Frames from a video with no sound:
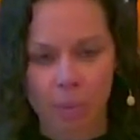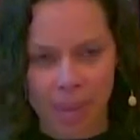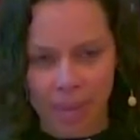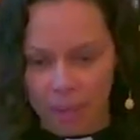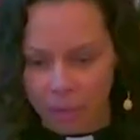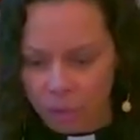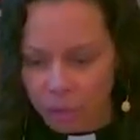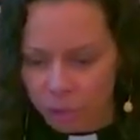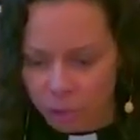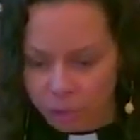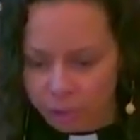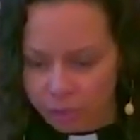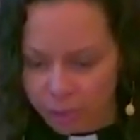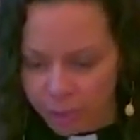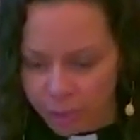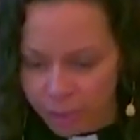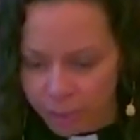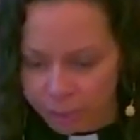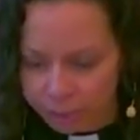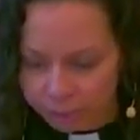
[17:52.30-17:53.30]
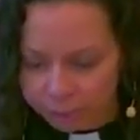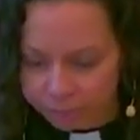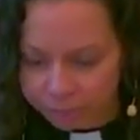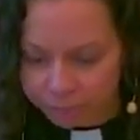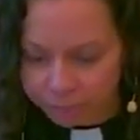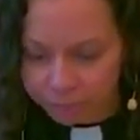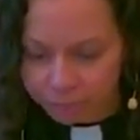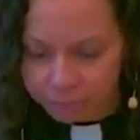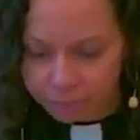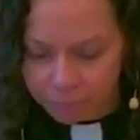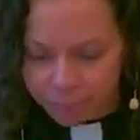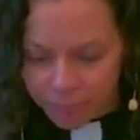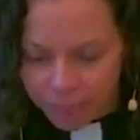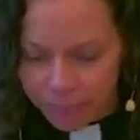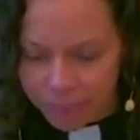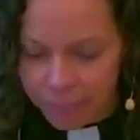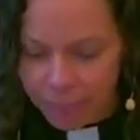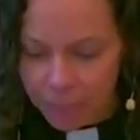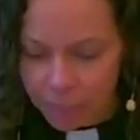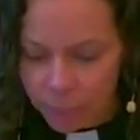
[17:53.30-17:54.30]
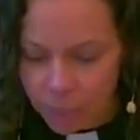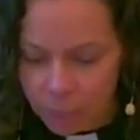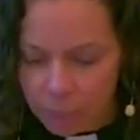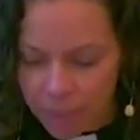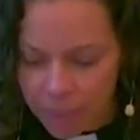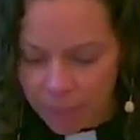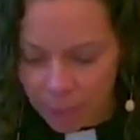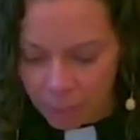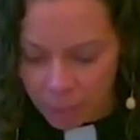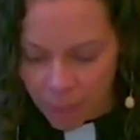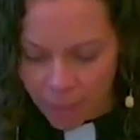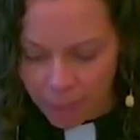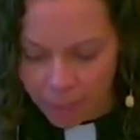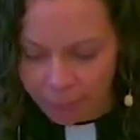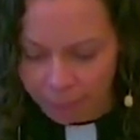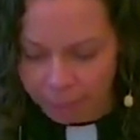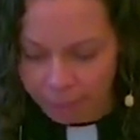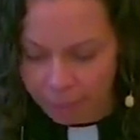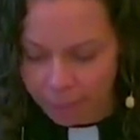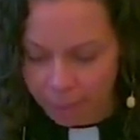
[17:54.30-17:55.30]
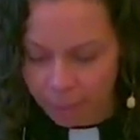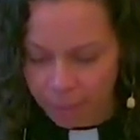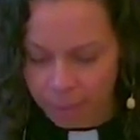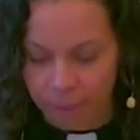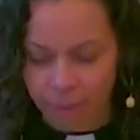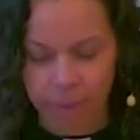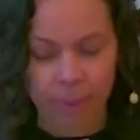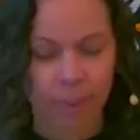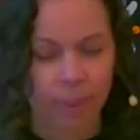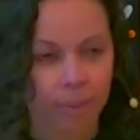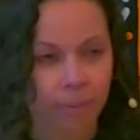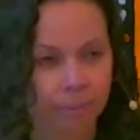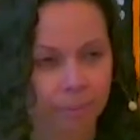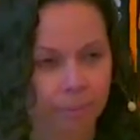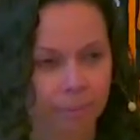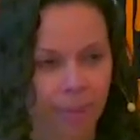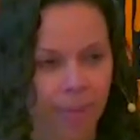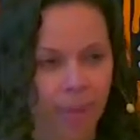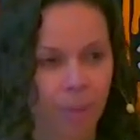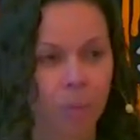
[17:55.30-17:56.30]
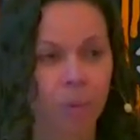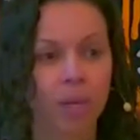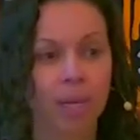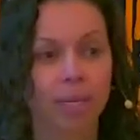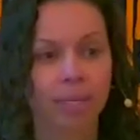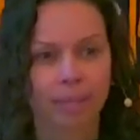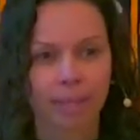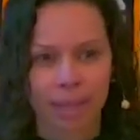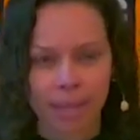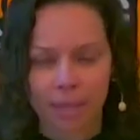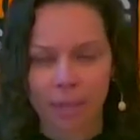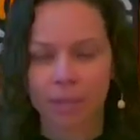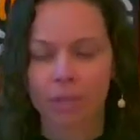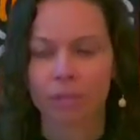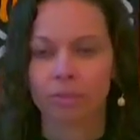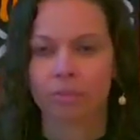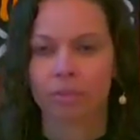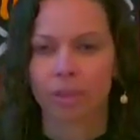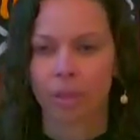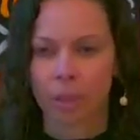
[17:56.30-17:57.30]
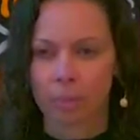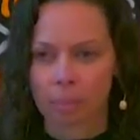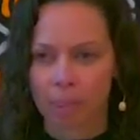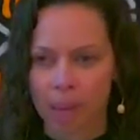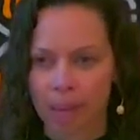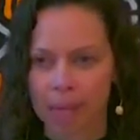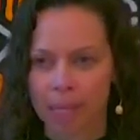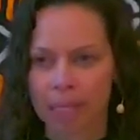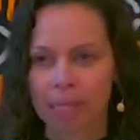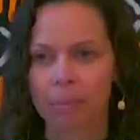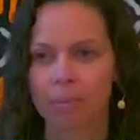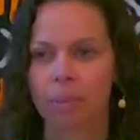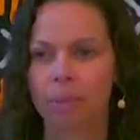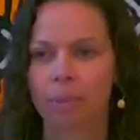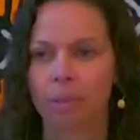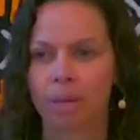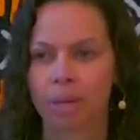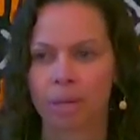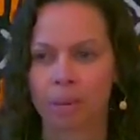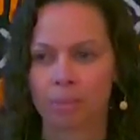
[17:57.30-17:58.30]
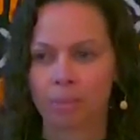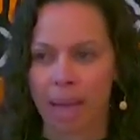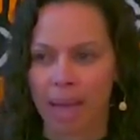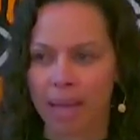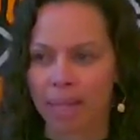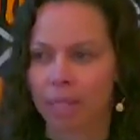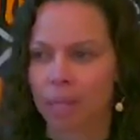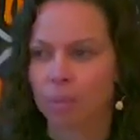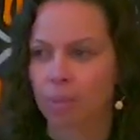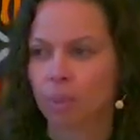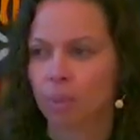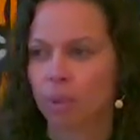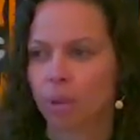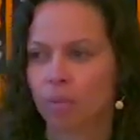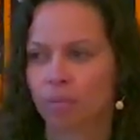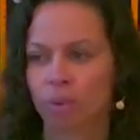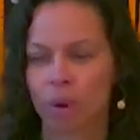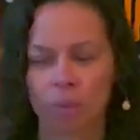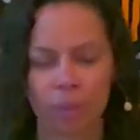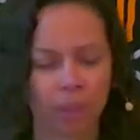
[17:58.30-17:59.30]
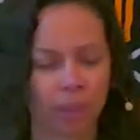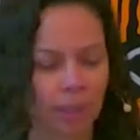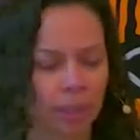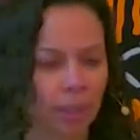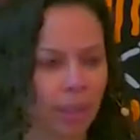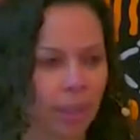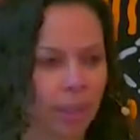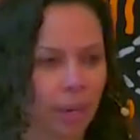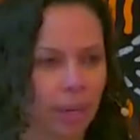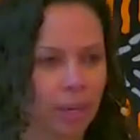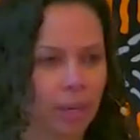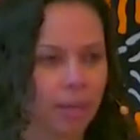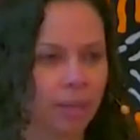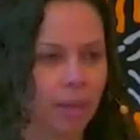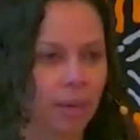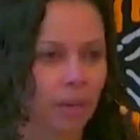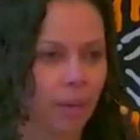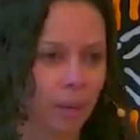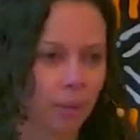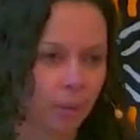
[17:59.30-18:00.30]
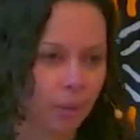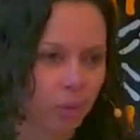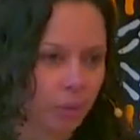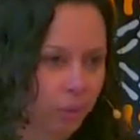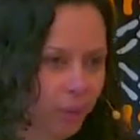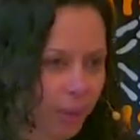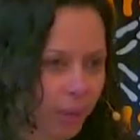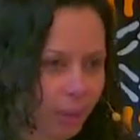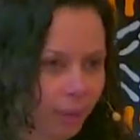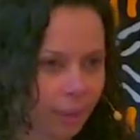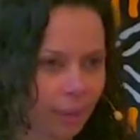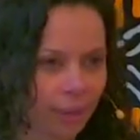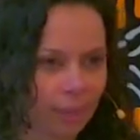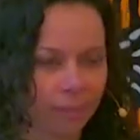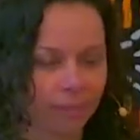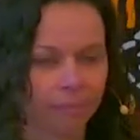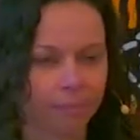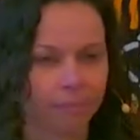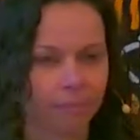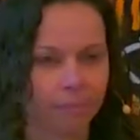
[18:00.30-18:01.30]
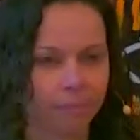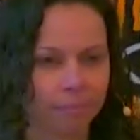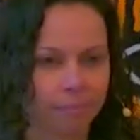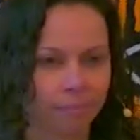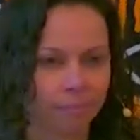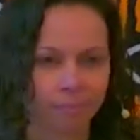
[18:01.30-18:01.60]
He will make us sure footed, he will make a way. It will continue to feel impossible and impassable if what we're leaning on is our own strength.